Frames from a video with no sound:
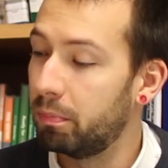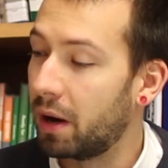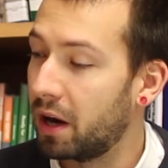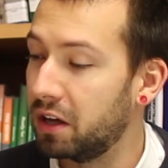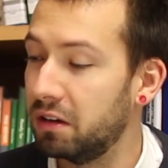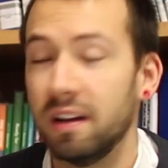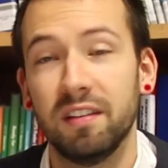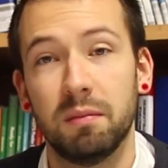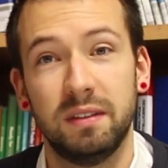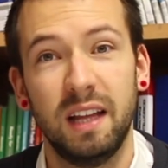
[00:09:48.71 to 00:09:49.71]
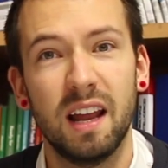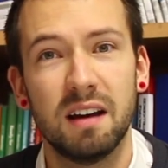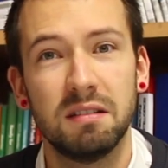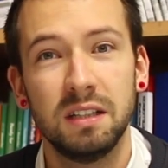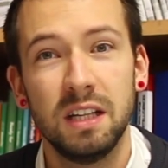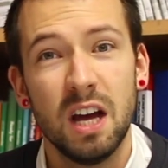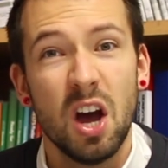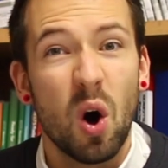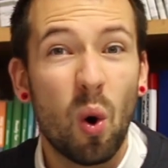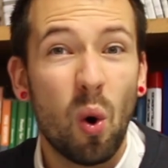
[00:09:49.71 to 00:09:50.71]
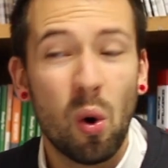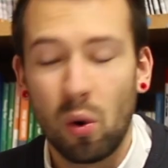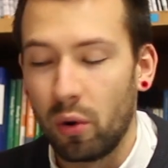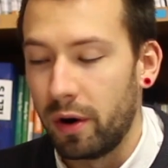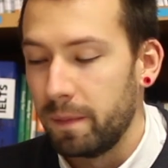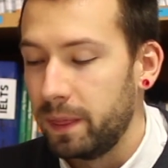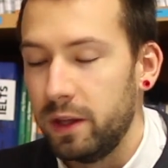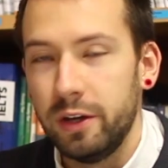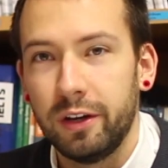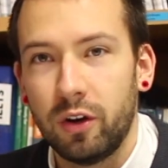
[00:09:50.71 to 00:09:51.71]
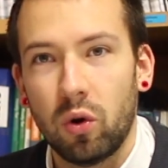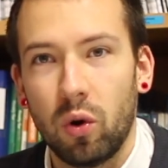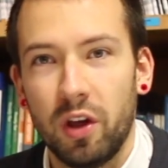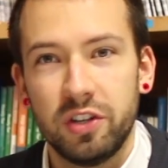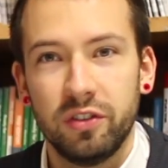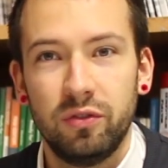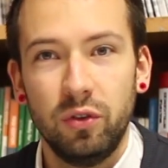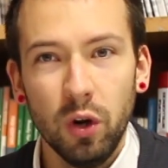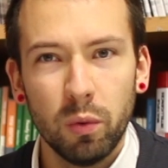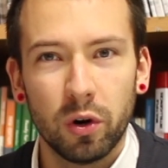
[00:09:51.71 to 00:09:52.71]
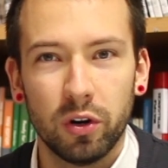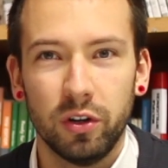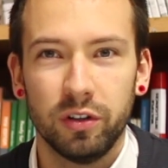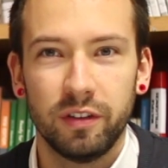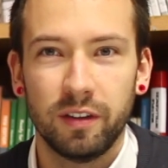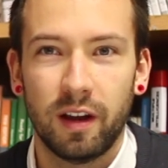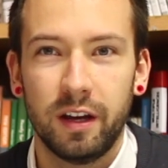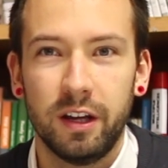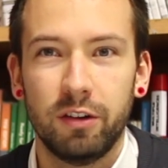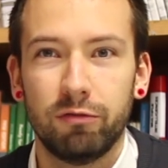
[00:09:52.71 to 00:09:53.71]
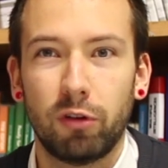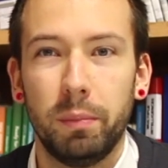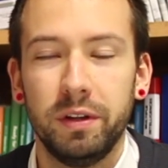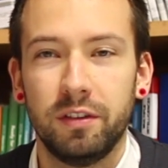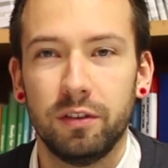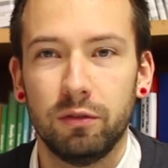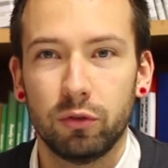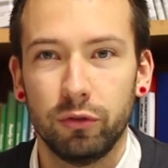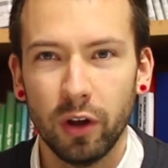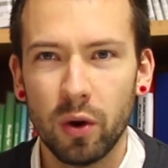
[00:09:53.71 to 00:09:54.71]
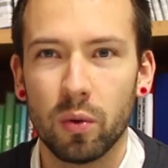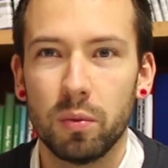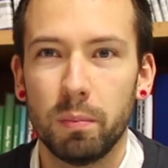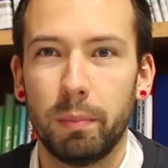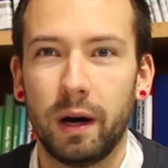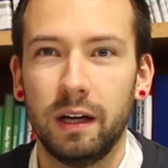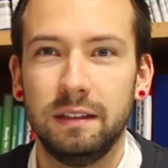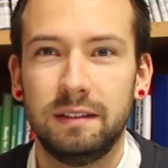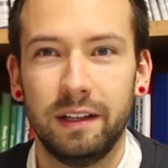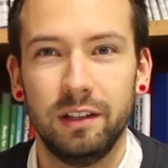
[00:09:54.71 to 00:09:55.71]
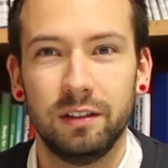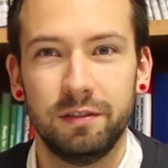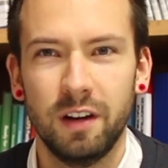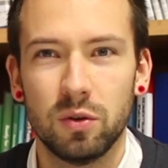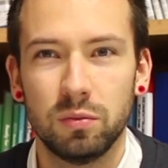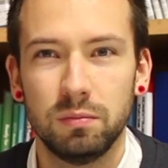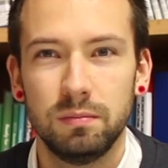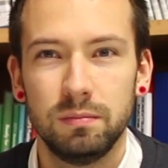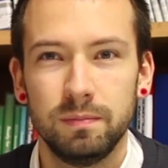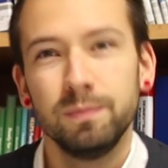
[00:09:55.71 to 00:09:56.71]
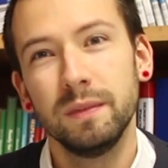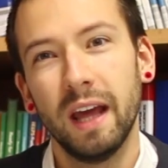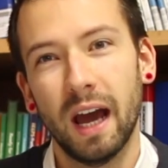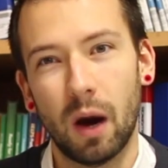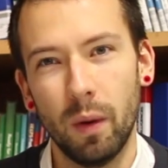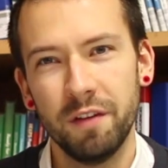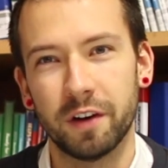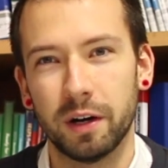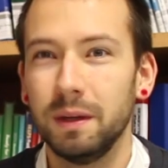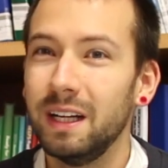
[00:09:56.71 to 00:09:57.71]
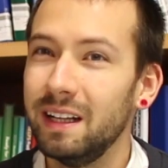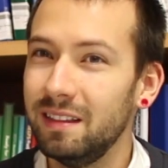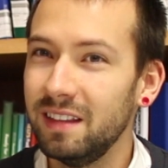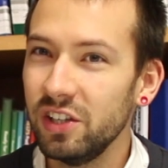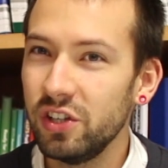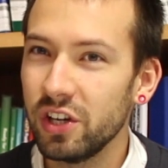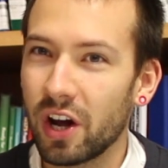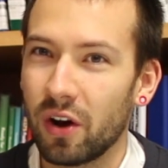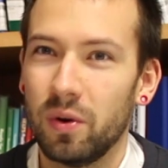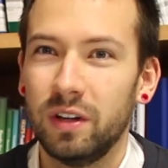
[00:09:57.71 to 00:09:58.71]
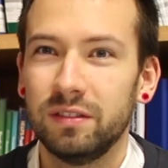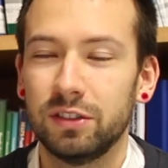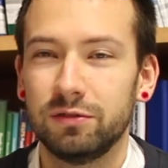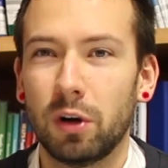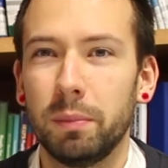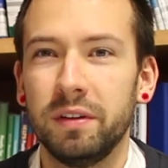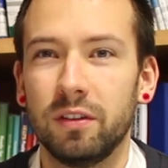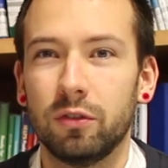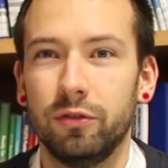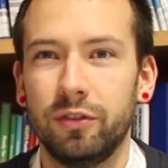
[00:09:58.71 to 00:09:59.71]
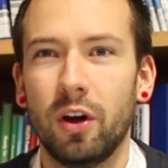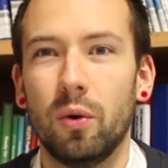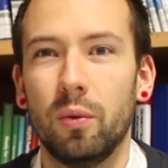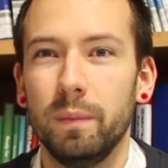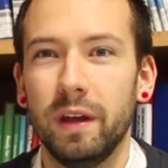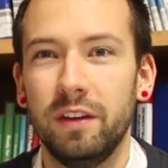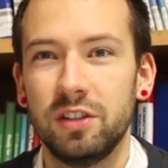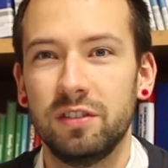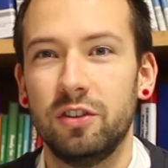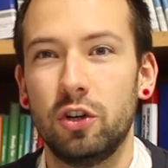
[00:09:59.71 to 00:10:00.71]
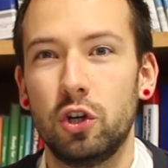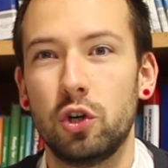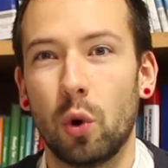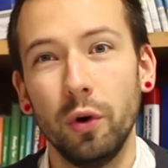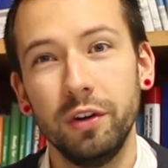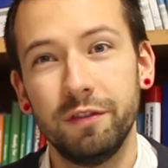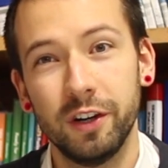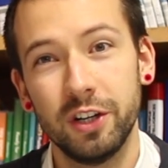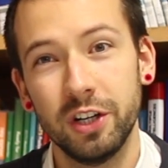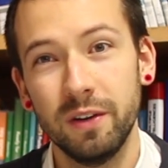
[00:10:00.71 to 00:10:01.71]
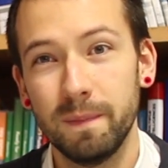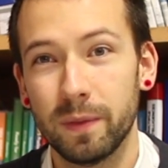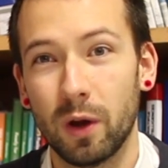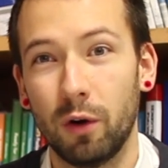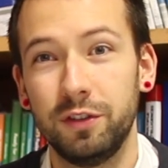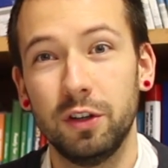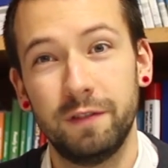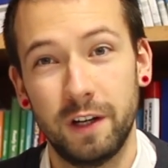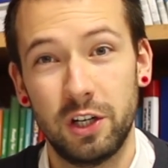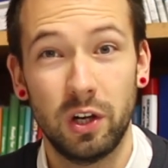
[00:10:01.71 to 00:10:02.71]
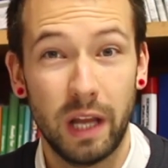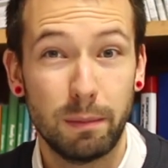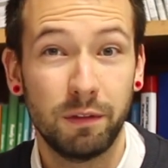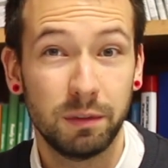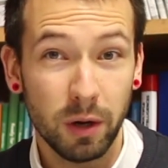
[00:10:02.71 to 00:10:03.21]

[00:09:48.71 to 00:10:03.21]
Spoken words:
by Nelson Mandela. Or you can call it just 2 words, like Robinson Crusoe by Daniel Defoe. However, Did you know that Robinson Crusoe is just a short version of the official name of the